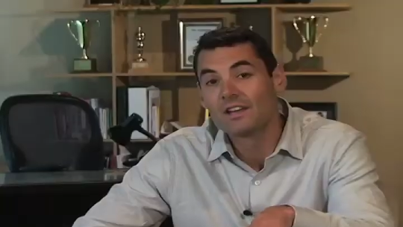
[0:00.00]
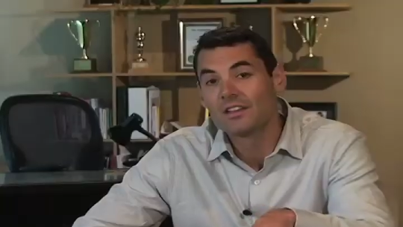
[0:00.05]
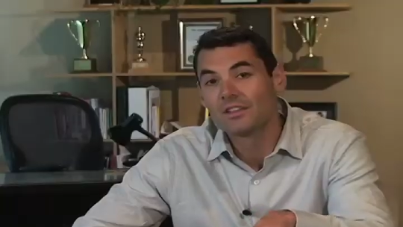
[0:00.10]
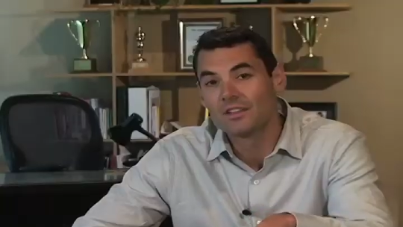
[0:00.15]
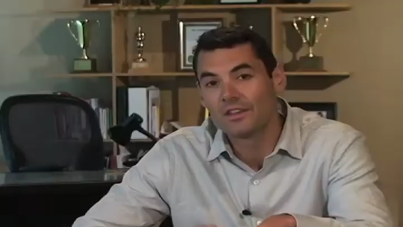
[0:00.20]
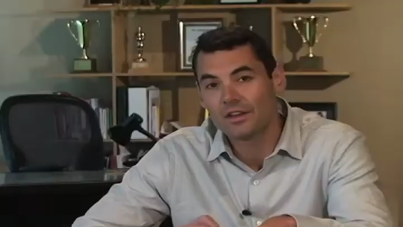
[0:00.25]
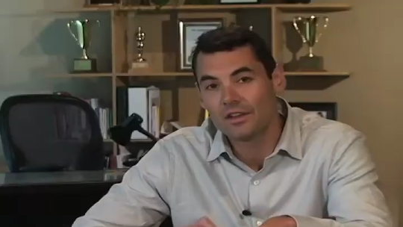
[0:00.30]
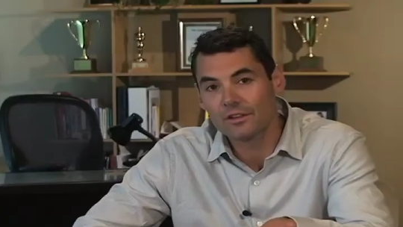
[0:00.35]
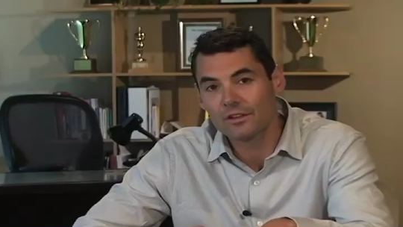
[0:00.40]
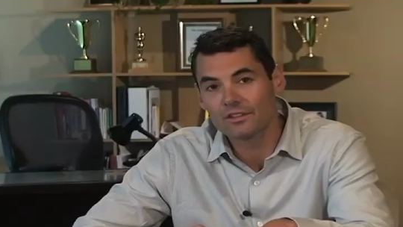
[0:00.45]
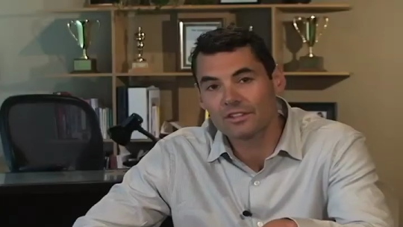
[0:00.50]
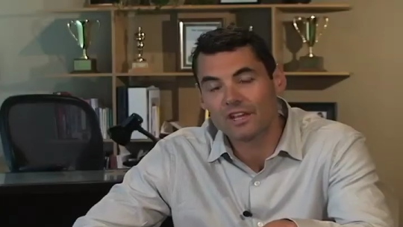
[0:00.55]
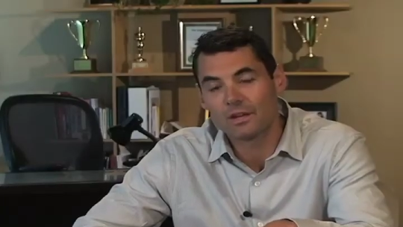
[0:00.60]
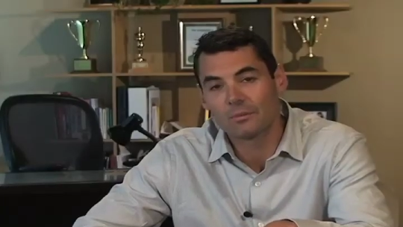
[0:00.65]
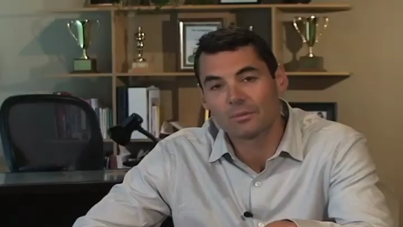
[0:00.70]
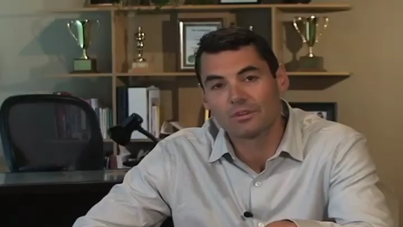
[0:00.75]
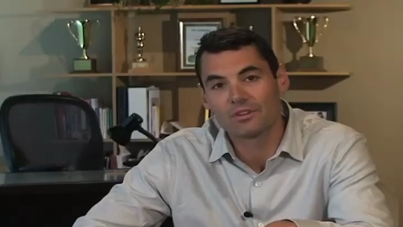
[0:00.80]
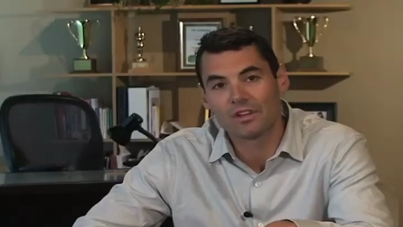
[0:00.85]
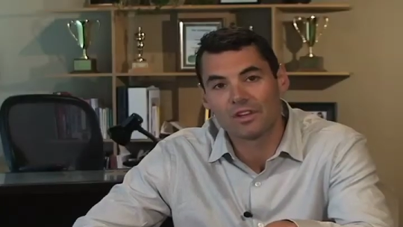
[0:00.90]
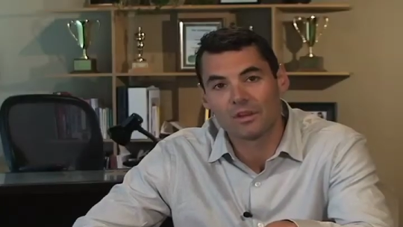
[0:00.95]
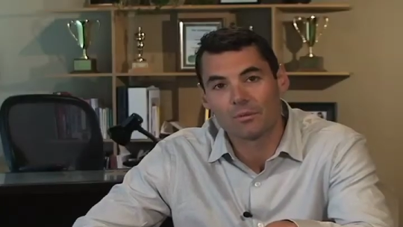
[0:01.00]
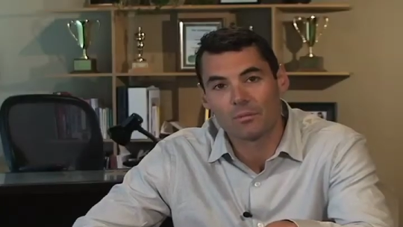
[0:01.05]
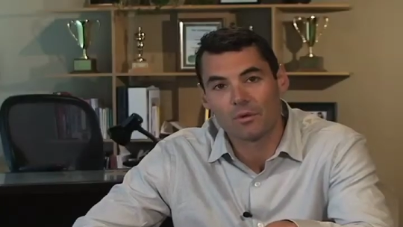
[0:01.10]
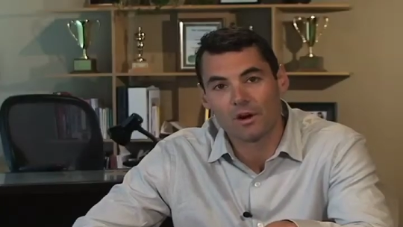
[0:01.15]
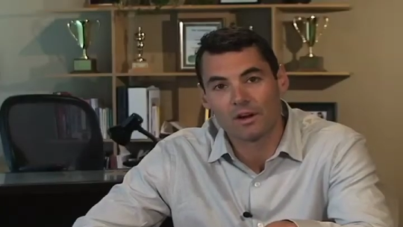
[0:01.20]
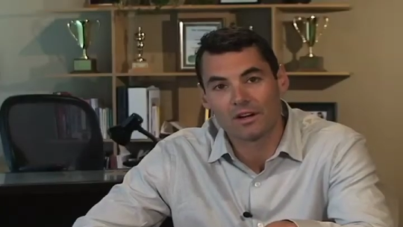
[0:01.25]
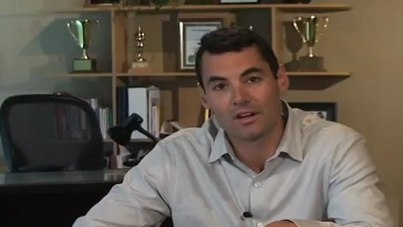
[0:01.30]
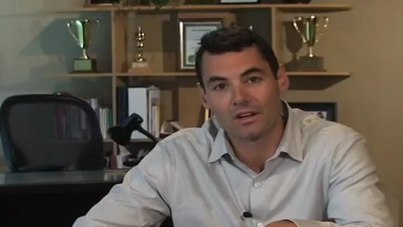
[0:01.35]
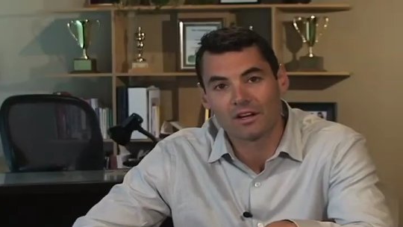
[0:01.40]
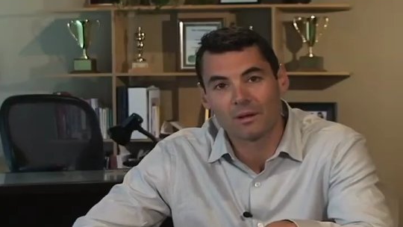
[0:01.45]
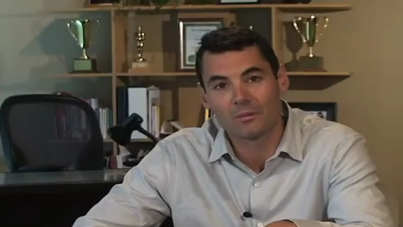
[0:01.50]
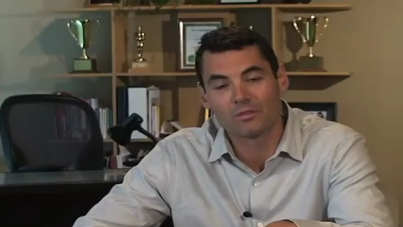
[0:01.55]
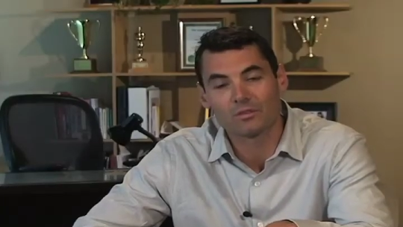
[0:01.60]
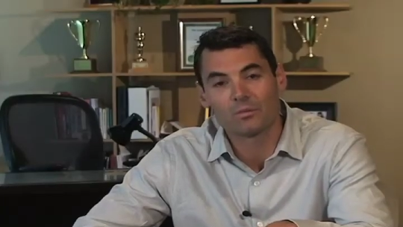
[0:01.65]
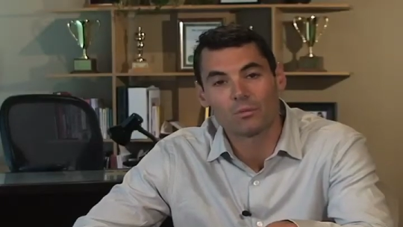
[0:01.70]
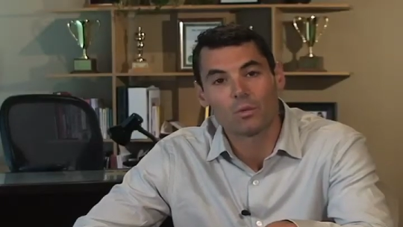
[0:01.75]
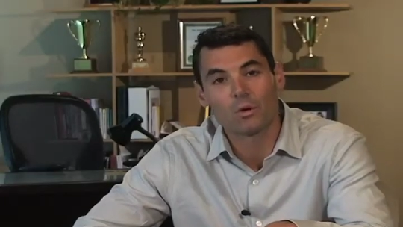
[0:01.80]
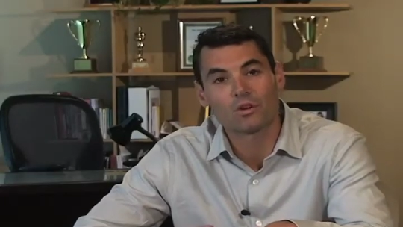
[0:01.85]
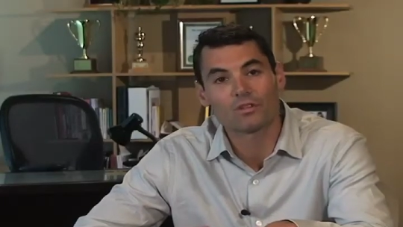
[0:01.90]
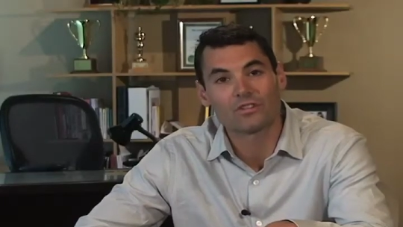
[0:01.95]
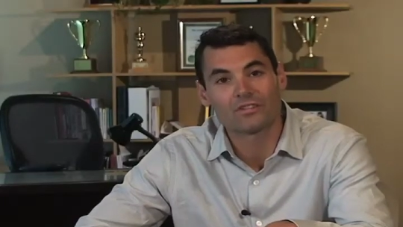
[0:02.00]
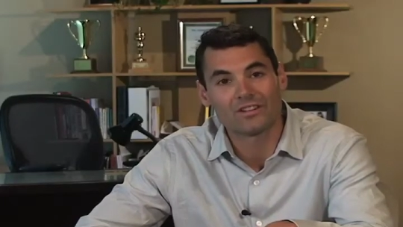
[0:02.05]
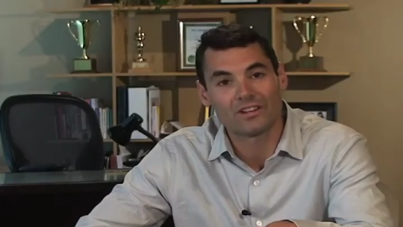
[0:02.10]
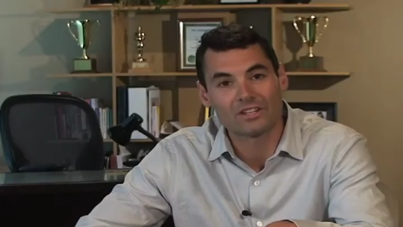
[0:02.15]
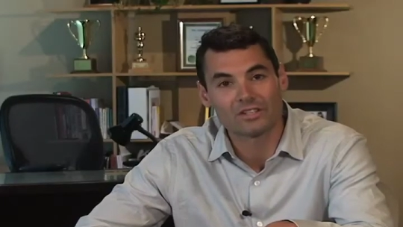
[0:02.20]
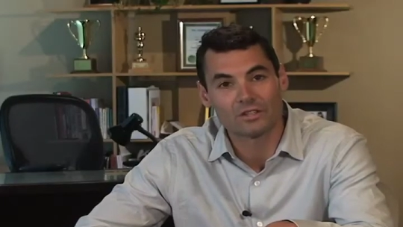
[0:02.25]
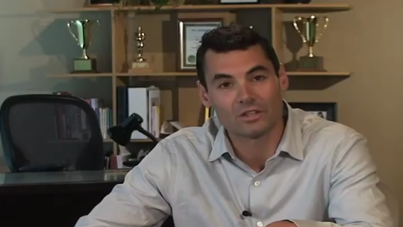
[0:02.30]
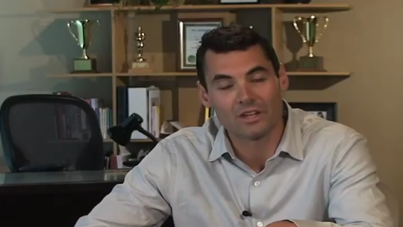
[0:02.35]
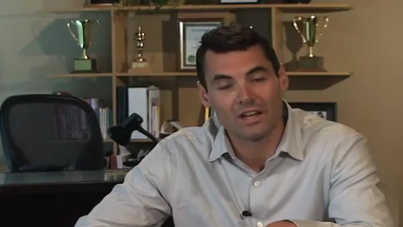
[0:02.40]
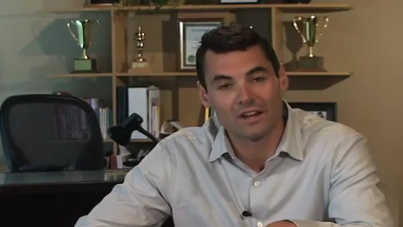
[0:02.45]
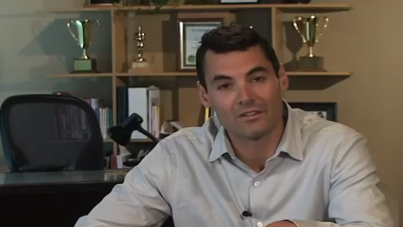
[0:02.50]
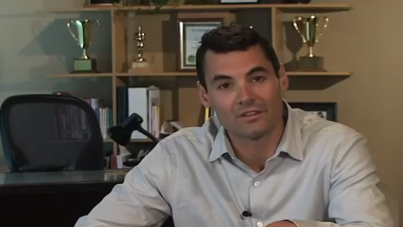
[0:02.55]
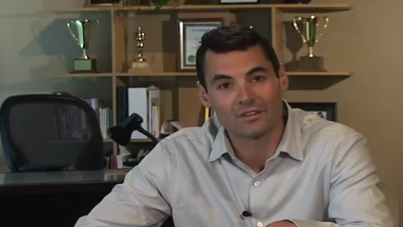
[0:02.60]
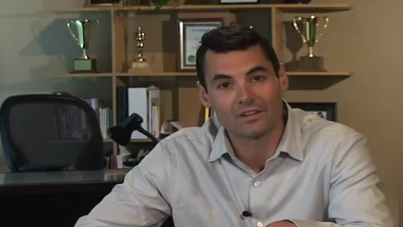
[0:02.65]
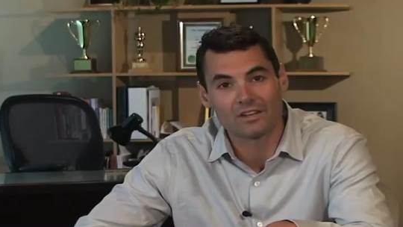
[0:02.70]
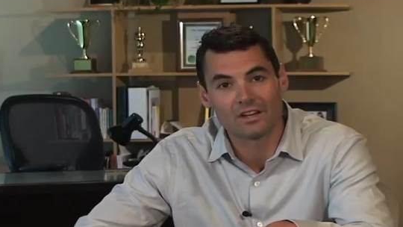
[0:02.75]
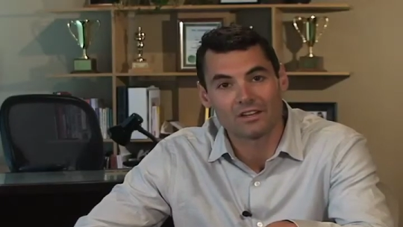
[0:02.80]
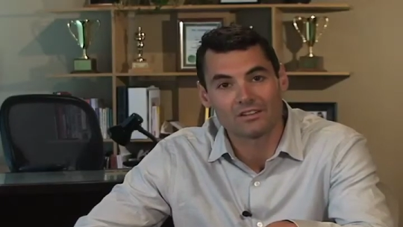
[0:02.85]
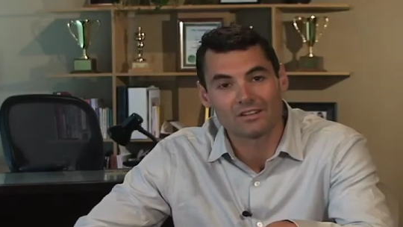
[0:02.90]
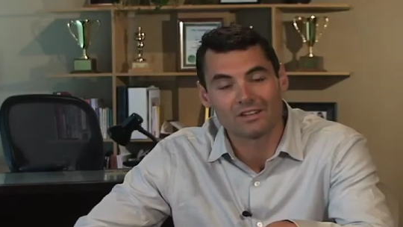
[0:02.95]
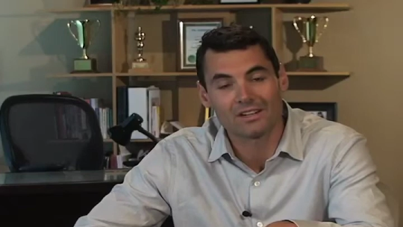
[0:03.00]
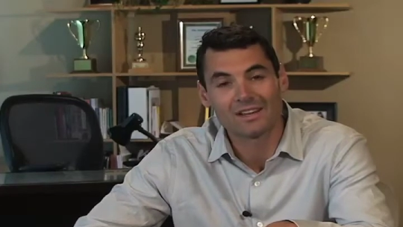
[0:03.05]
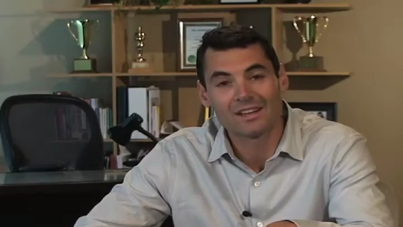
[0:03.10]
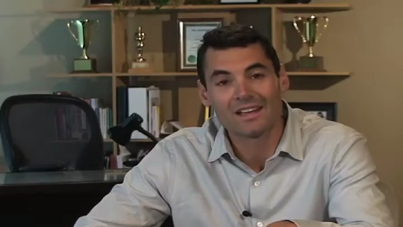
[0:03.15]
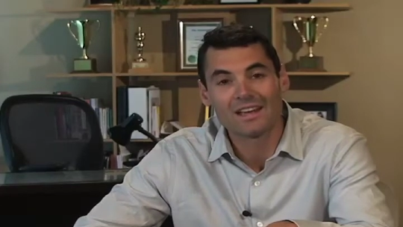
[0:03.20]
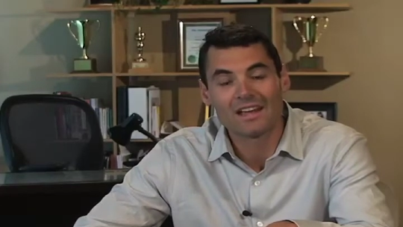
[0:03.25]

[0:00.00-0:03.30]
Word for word: The other 10% of the market comes from more traditional advertising,